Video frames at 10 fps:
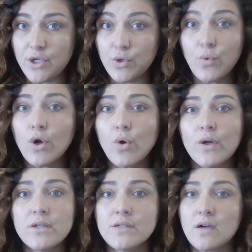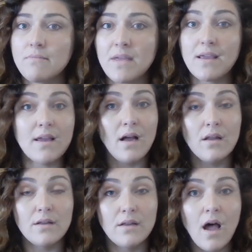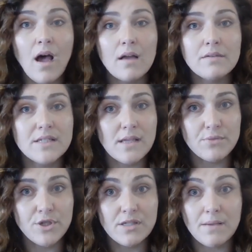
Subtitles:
you are going to start making a lot of assumptions